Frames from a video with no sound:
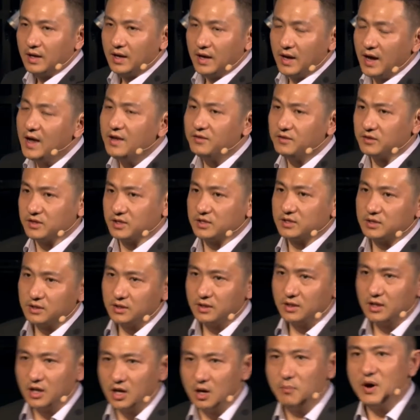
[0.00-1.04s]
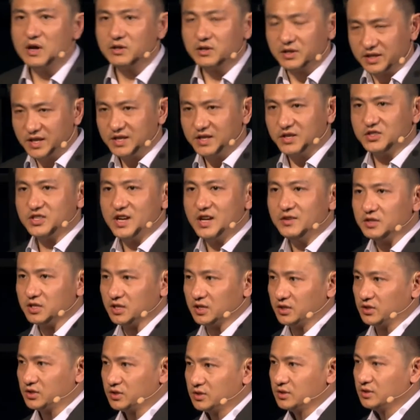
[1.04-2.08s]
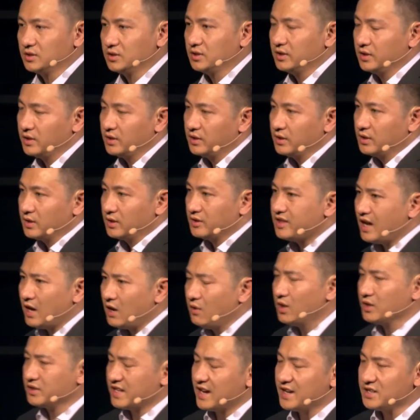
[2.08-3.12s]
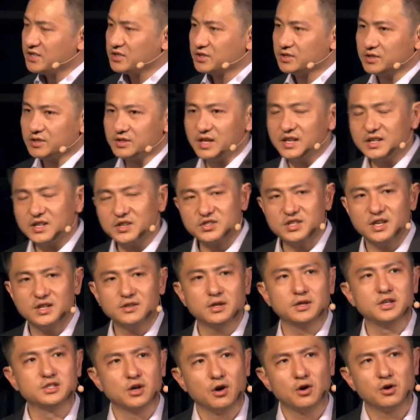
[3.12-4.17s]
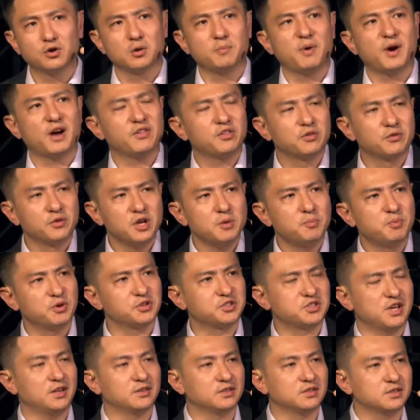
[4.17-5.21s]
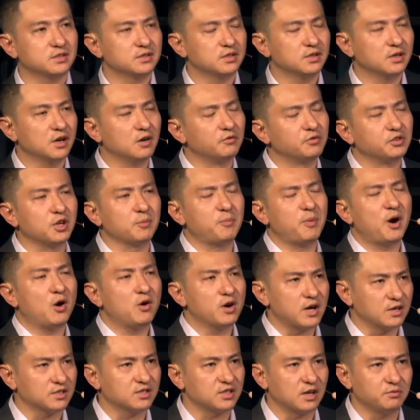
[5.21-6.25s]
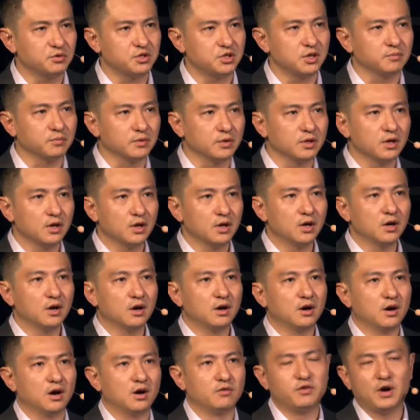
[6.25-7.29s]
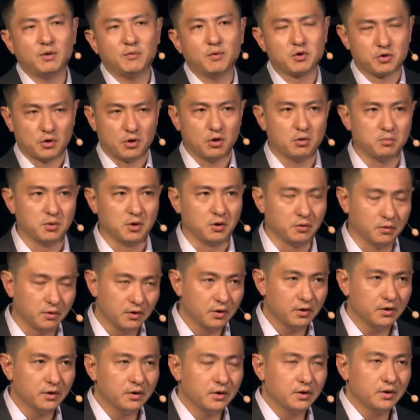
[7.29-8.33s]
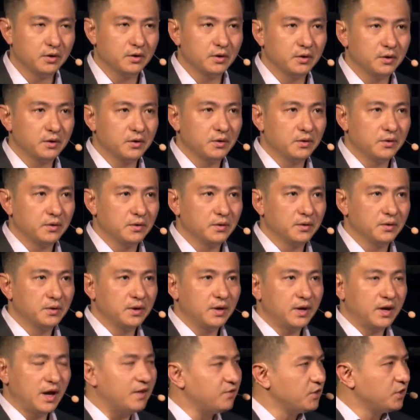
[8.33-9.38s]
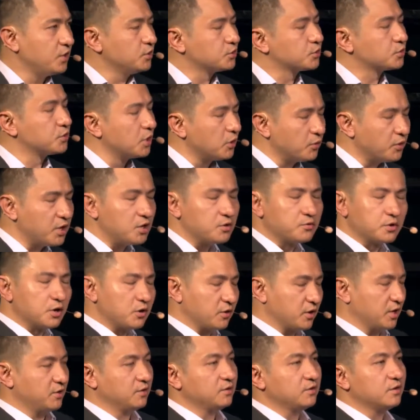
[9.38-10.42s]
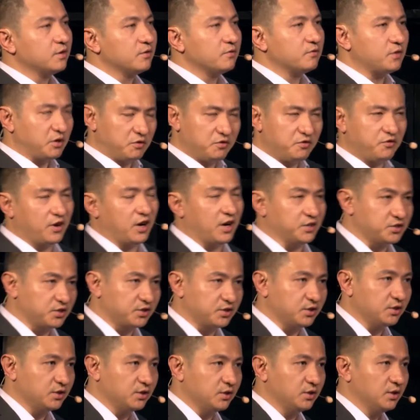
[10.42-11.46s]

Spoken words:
And about the data centers, nowadays, data center is occupied 3% of the power consumption of our global. And it's growing very fast.